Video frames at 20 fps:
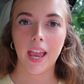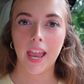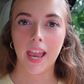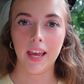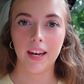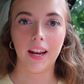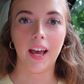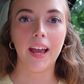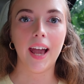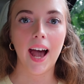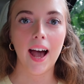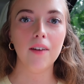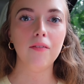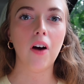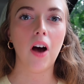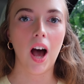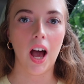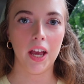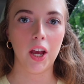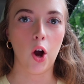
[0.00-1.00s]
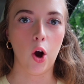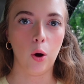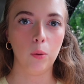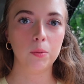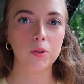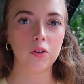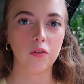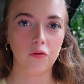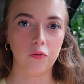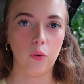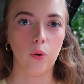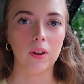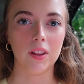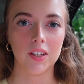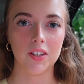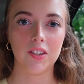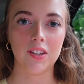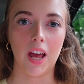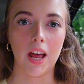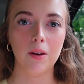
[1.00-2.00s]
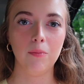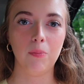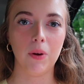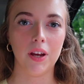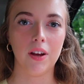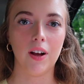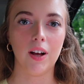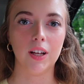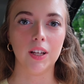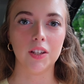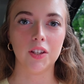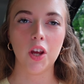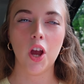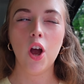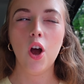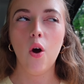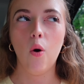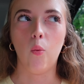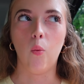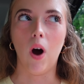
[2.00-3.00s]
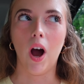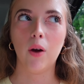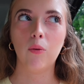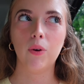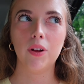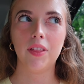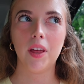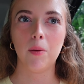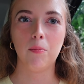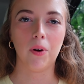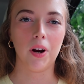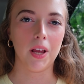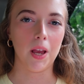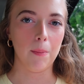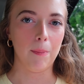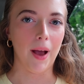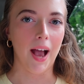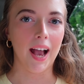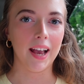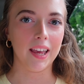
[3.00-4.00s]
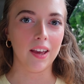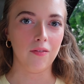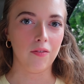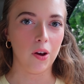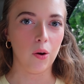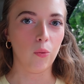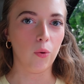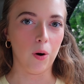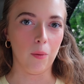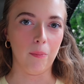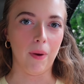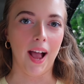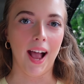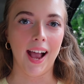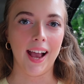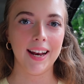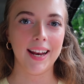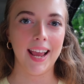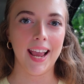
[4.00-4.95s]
And I have high hopes for the scent because why would they bring it back if it were bad?